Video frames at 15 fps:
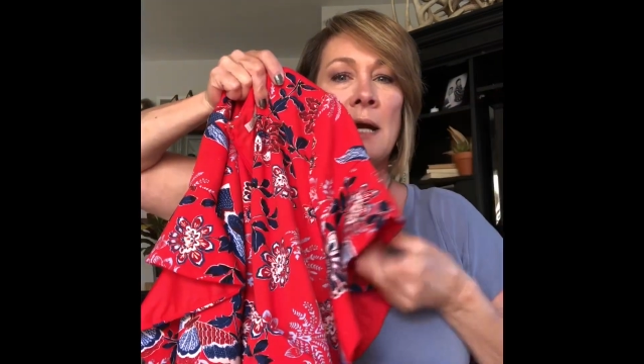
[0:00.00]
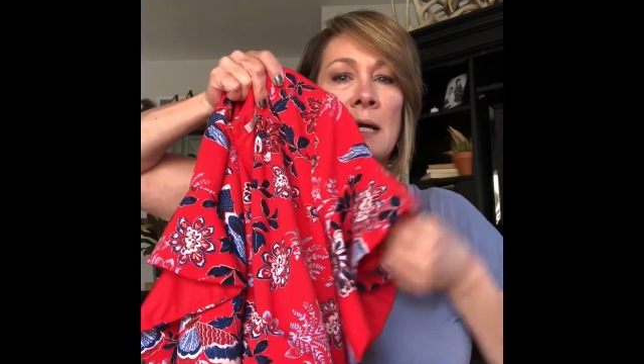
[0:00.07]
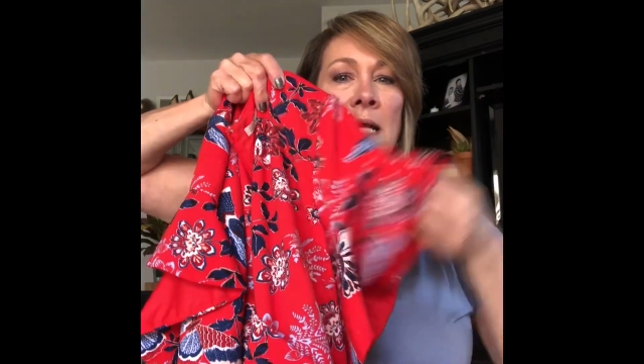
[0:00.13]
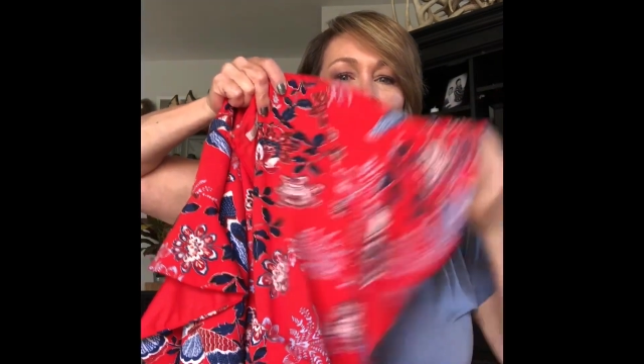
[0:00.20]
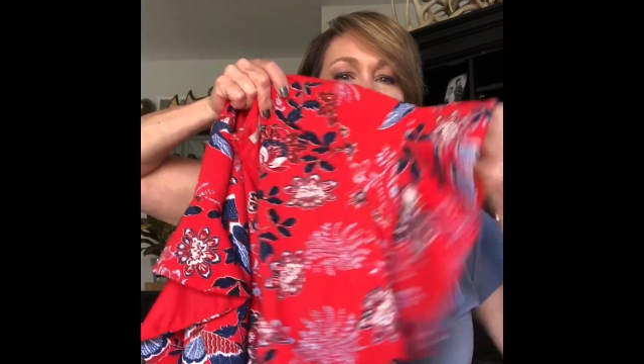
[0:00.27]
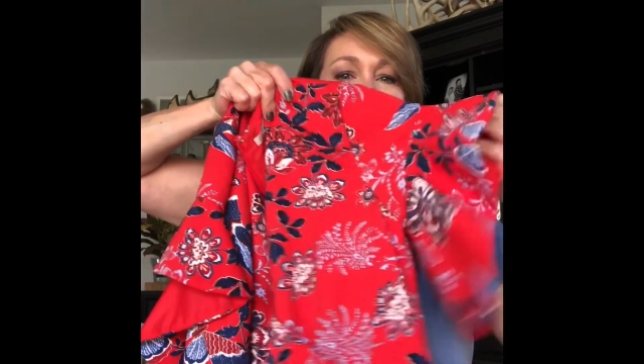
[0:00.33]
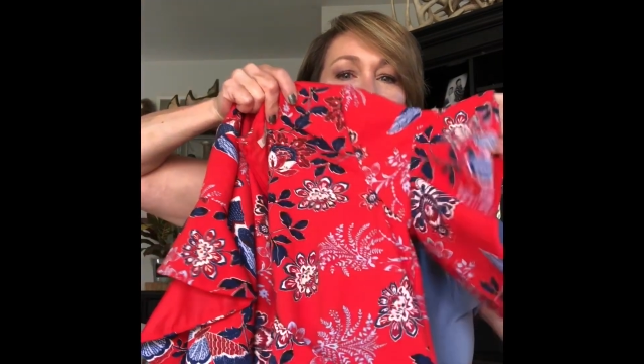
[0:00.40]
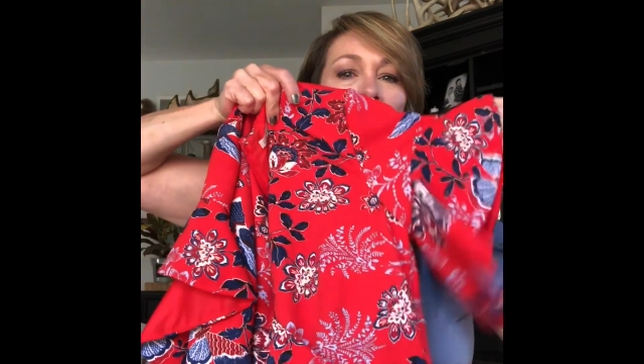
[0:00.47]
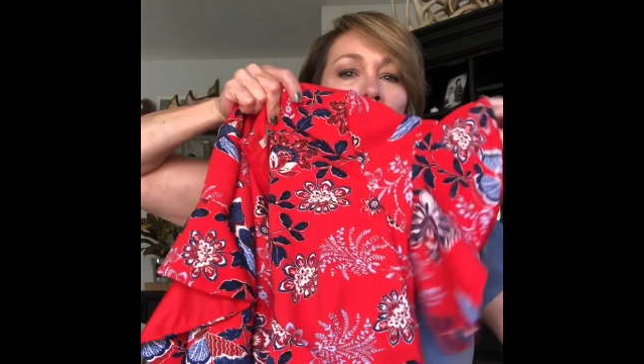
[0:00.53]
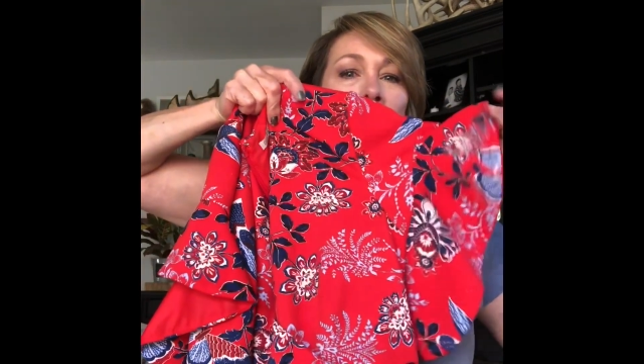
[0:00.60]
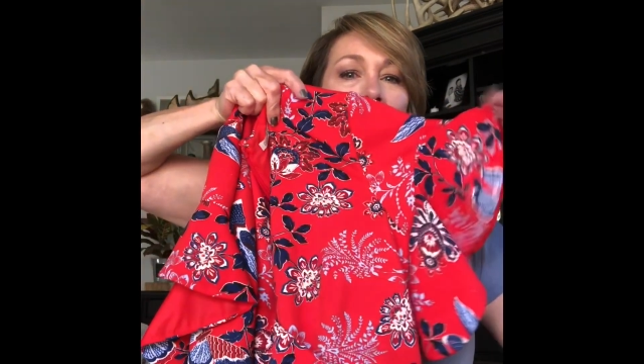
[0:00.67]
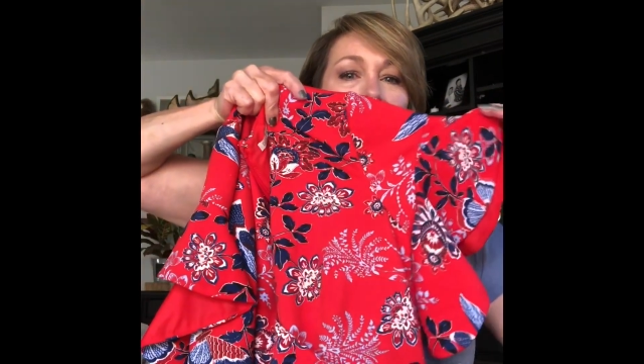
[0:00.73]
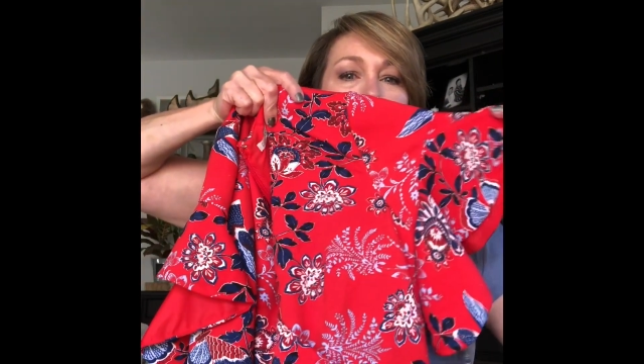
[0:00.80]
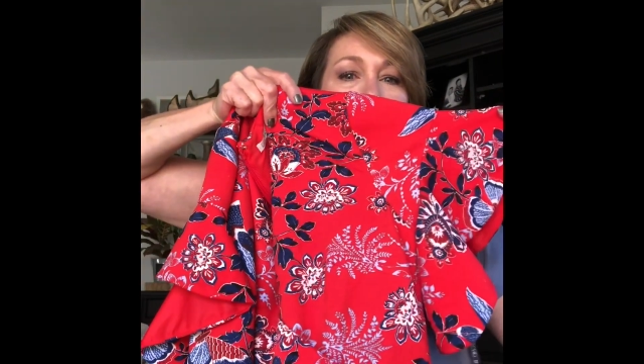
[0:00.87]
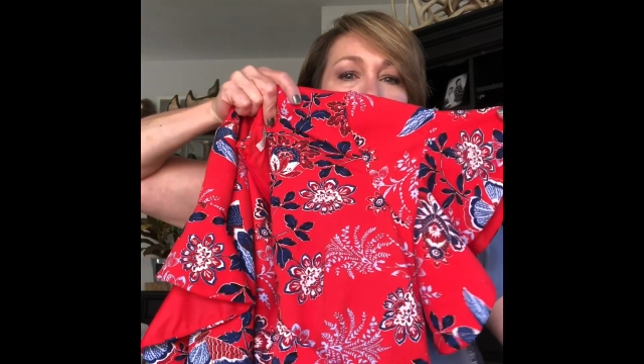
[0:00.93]
guess it's like a
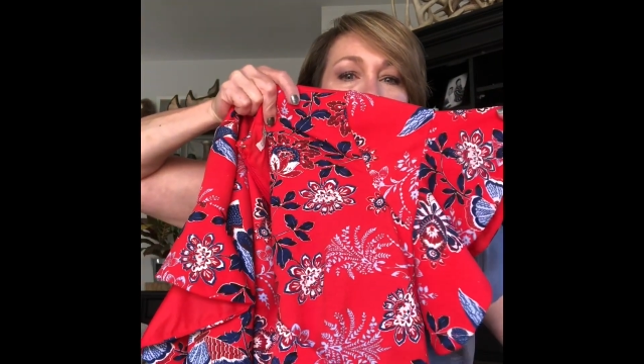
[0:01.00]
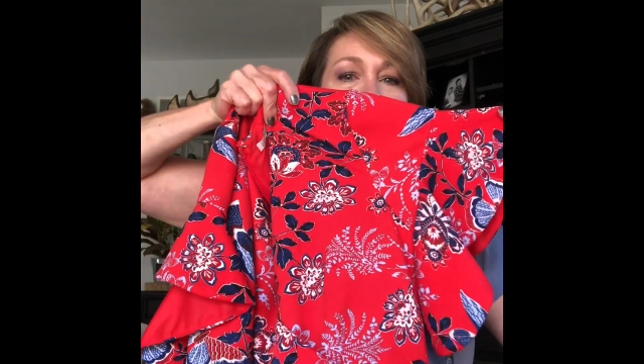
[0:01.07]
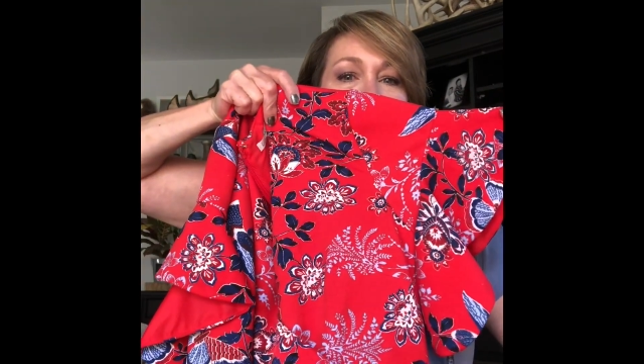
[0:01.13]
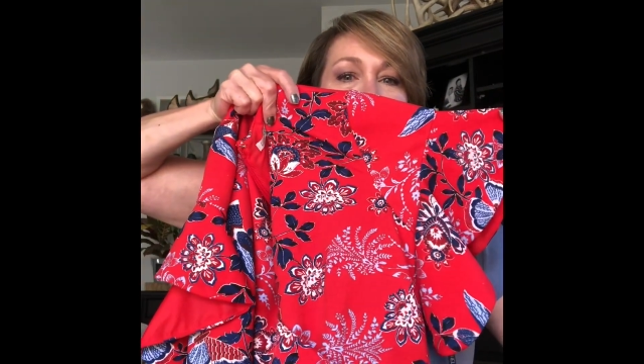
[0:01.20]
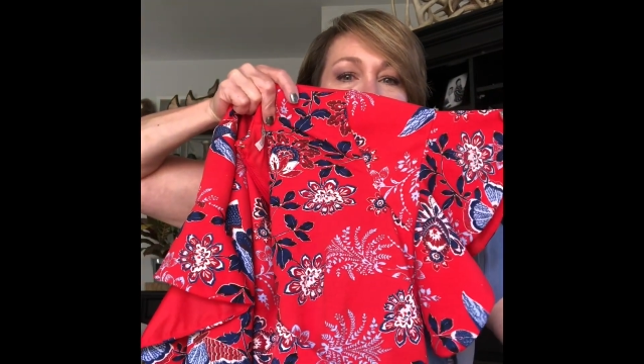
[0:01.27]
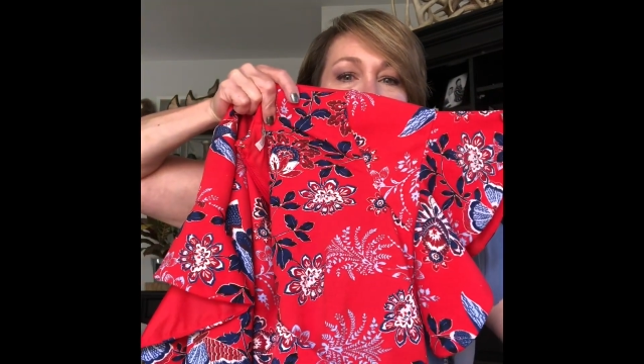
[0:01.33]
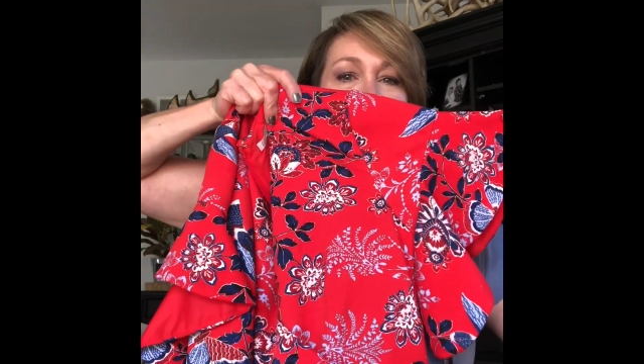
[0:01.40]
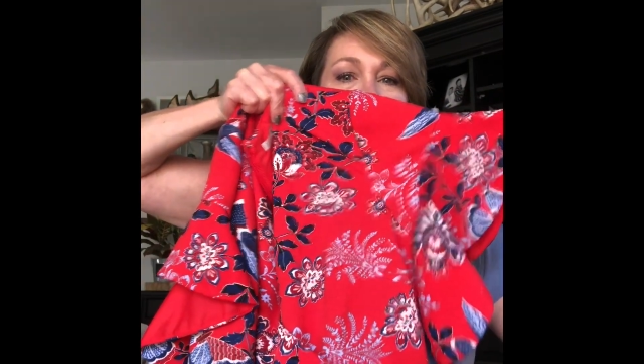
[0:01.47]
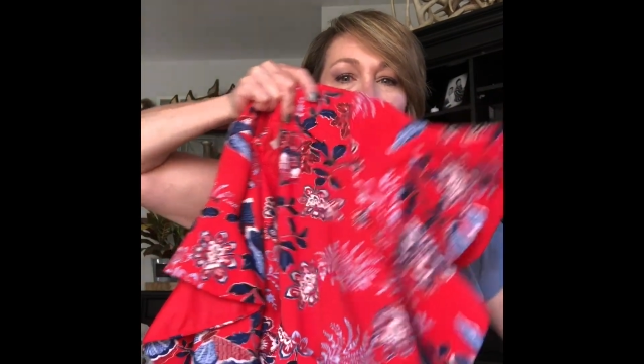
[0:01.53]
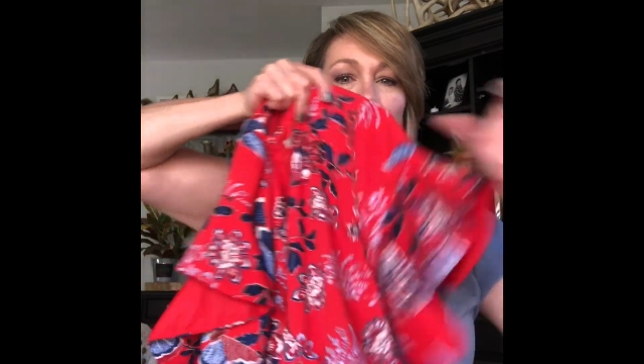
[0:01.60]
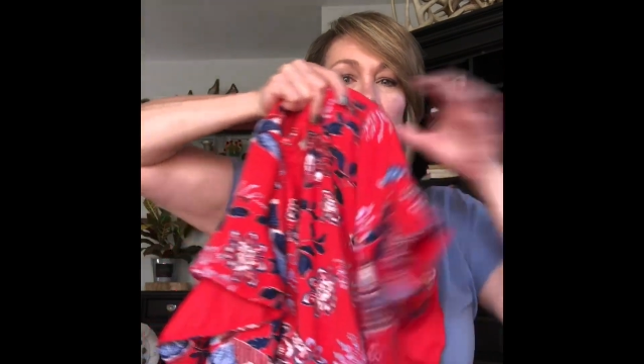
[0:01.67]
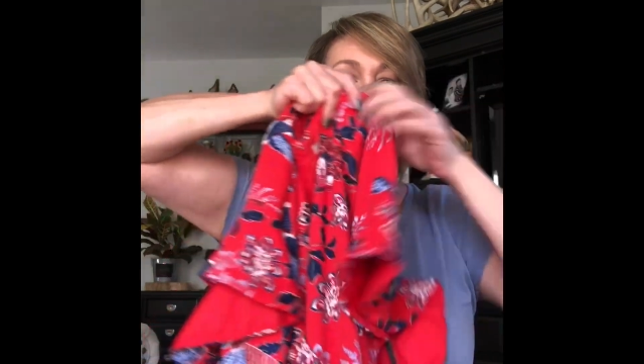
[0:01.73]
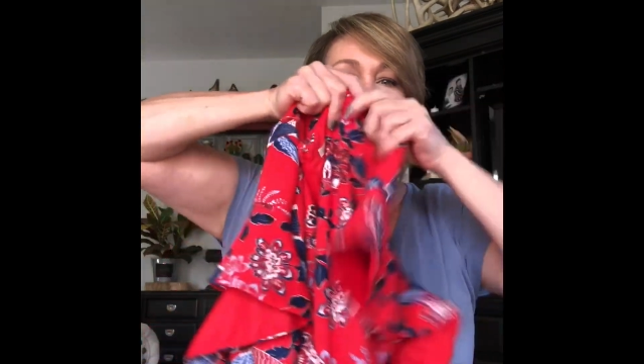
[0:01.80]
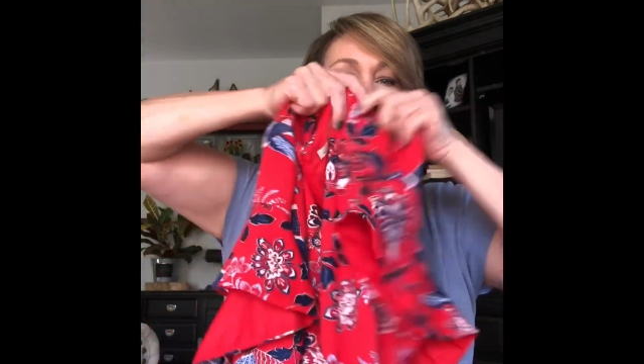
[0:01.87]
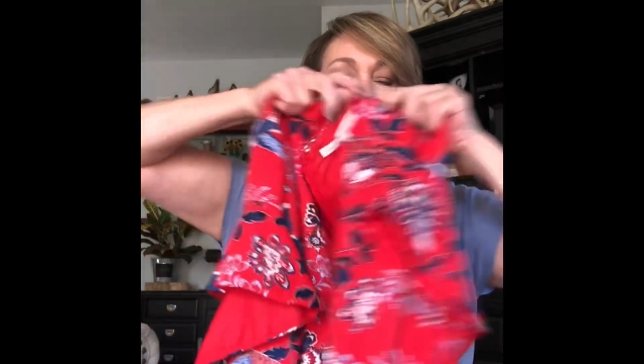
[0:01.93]
cap ruffle
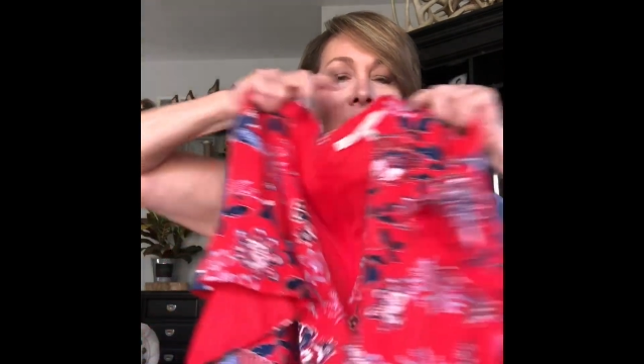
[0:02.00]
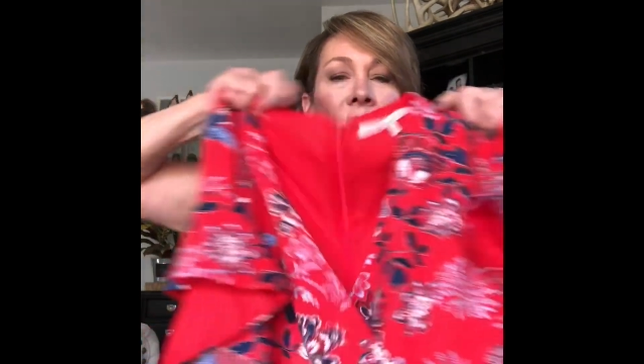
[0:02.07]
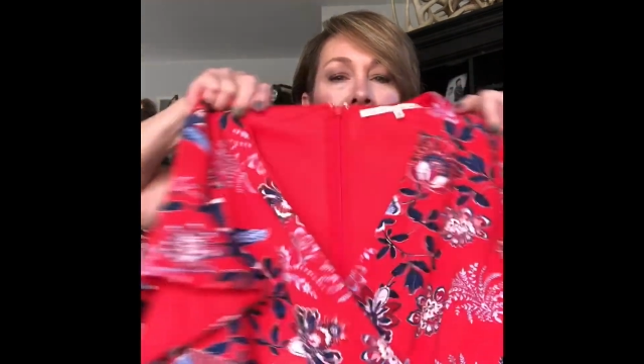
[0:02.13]
sleeve,